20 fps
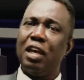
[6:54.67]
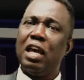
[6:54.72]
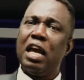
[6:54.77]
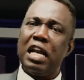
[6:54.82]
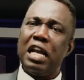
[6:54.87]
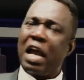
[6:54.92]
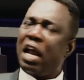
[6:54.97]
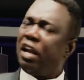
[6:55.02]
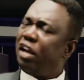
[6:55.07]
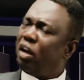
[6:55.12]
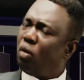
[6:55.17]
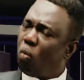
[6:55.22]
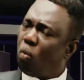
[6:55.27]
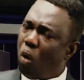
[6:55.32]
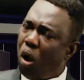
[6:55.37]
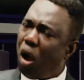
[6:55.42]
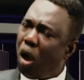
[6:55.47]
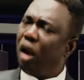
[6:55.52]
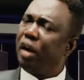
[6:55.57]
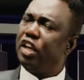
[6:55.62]
Now the
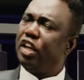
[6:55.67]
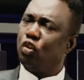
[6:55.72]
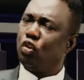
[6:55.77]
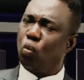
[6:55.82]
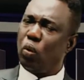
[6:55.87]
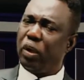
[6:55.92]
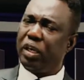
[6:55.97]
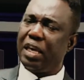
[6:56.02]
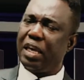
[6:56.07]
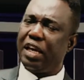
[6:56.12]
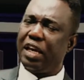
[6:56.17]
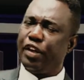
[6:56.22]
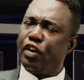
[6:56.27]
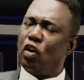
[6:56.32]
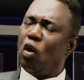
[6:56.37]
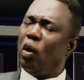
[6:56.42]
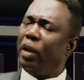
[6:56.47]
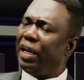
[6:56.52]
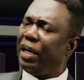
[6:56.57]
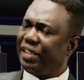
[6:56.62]
world is wicked. The only